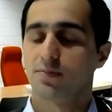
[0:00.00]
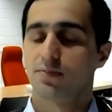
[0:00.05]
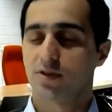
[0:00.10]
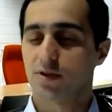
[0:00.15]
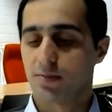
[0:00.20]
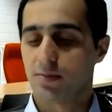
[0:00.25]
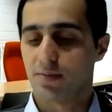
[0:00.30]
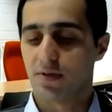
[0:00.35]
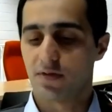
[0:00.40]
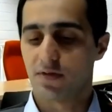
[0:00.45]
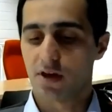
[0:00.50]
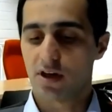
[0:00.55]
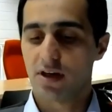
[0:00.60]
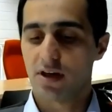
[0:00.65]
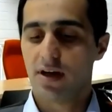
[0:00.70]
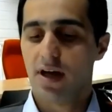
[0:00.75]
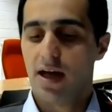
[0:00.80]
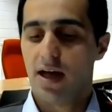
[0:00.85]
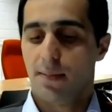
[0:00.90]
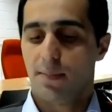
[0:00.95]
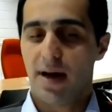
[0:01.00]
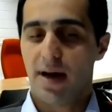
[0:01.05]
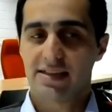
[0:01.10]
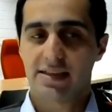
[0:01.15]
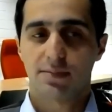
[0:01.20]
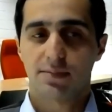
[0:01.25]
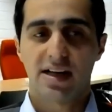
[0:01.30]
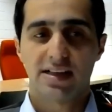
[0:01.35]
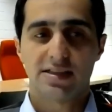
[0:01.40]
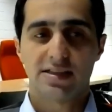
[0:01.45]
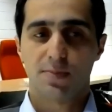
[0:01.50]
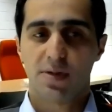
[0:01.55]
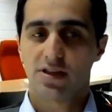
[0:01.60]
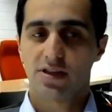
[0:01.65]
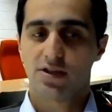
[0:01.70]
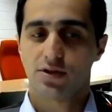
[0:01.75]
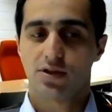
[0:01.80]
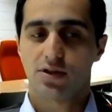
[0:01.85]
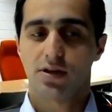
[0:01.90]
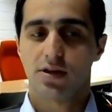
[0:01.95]
before passing my
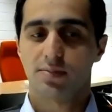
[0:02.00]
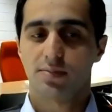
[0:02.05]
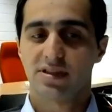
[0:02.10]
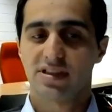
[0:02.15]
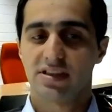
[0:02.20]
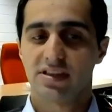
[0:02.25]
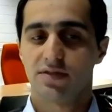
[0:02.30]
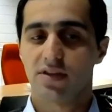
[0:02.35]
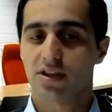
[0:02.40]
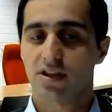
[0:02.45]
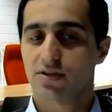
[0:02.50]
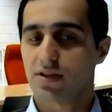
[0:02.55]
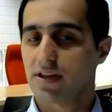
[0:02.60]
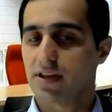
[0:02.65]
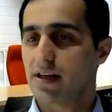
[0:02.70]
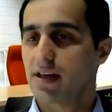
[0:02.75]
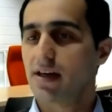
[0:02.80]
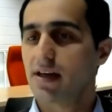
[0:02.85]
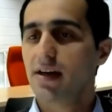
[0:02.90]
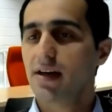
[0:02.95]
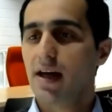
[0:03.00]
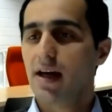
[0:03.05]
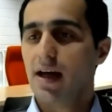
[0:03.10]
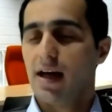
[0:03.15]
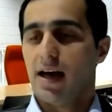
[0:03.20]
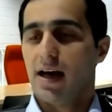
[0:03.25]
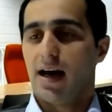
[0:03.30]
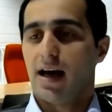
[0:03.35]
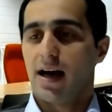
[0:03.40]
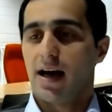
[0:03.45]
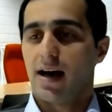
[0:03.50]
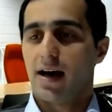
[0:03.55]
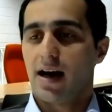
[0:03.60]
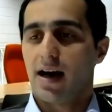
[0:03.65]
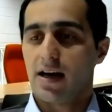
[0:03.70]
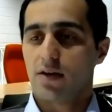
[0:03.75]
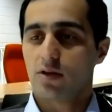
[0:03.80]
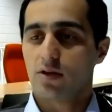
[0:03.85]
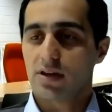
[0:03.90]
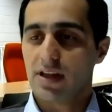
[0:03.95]
speech to Mrs. Victoria,
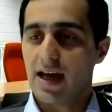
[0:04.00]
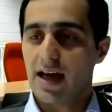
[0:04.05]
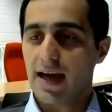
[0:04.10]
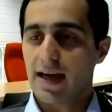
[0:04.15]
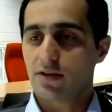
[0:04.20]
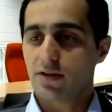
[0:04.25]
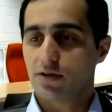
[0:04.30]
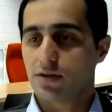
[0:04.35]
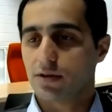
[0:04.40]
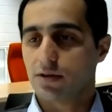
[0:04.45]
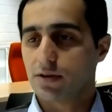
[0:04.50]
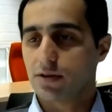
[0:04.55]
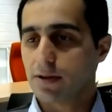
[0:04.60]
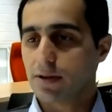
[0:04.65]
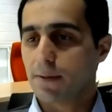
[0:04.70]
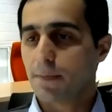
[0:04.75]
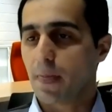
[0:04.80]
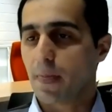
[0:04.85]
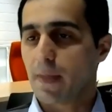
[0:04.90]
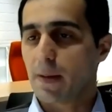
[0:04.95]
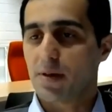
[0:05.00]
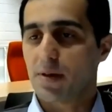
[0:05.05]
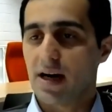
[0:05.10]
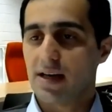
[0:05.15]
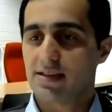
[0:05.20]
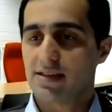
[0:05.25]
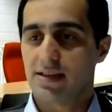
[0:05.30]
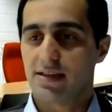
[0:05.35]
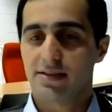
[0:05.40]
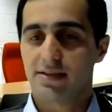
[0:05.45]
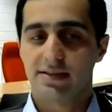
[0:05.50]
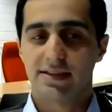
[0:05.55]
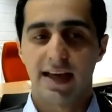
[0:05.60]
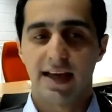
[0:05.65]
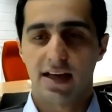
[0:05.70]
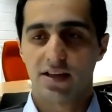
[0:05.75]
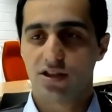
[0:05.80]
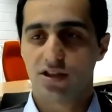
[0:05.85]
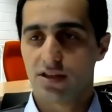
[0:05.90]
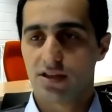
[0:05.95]
I would like to present the
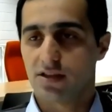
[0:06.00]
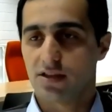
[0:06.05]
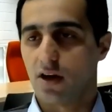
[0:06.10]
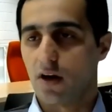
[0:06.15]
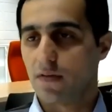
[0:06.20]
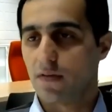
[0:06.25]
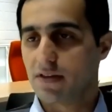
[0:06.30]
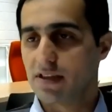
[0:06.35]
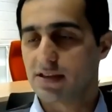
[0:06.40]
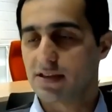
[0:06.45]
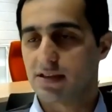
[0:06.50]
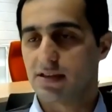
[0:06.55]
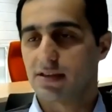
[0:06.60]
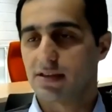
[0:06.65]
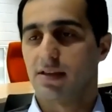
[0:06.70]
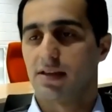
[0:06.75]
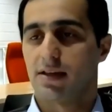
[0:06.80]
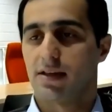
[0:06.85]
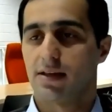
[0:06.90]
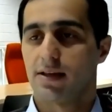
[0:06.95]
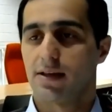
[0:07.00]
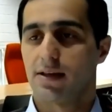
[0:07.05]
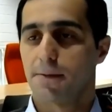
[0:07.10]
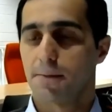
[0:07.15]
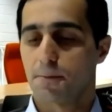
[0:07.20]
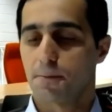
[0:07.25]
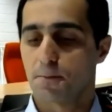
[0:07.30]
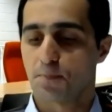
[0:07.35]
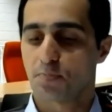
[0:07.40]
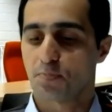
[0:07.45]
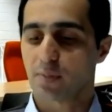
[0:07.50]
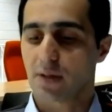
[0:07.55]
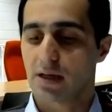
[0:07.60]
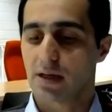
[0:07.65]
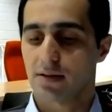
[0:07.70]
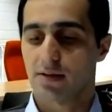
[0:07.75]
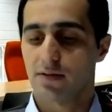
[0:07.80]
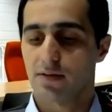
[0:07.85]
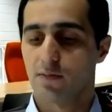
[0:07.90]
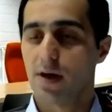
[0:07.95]
agenda of this
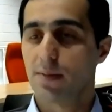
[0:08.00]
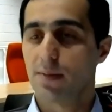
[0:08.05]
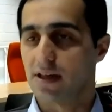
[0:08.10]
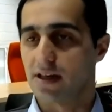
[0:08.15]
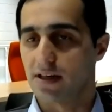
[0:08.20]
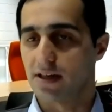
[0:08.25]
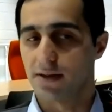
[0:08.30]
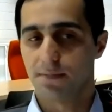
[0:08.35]
webinar.